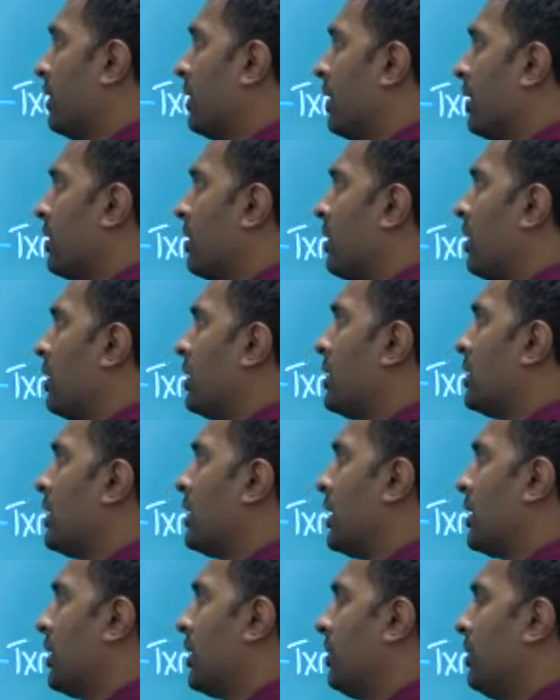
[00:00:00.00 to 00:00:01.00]
The
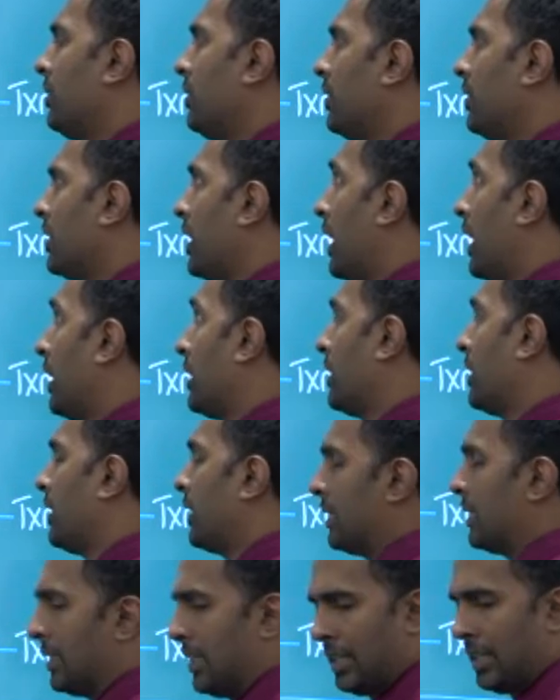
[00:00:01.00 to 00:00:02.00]
qualitative
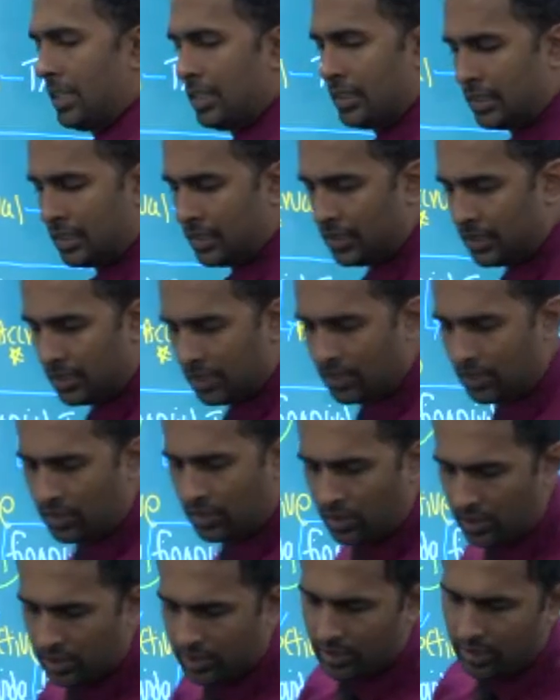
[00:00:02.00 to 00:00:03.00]
characteristics.
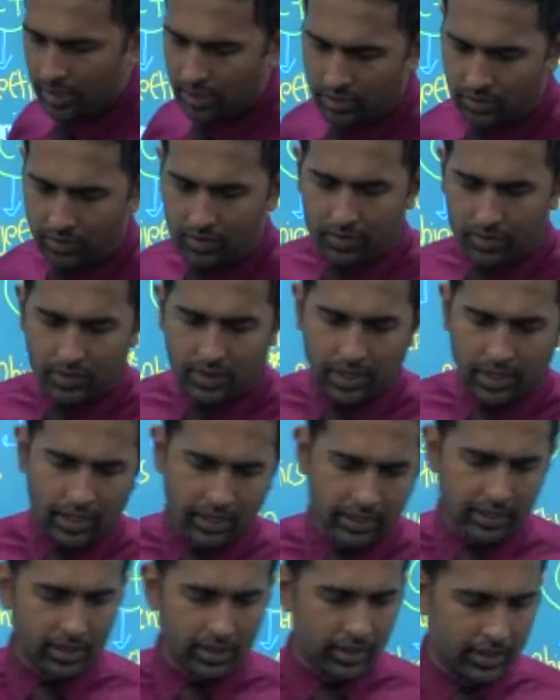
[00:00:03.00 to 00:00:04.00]
Qualitative
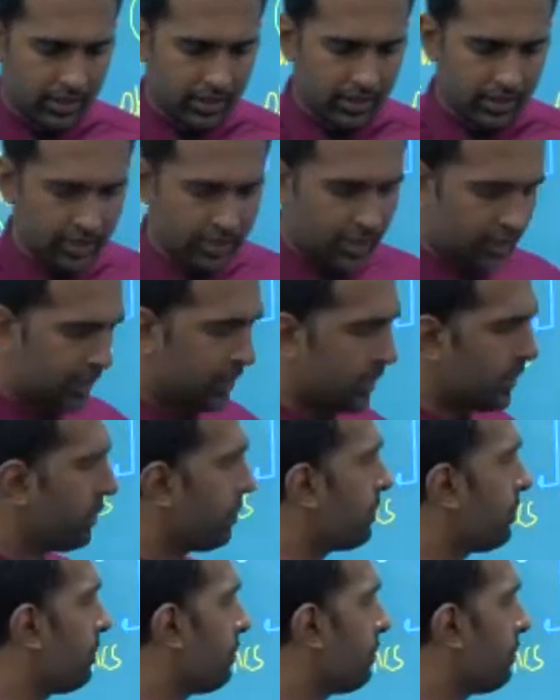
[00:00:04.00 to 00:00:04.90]
characteristics.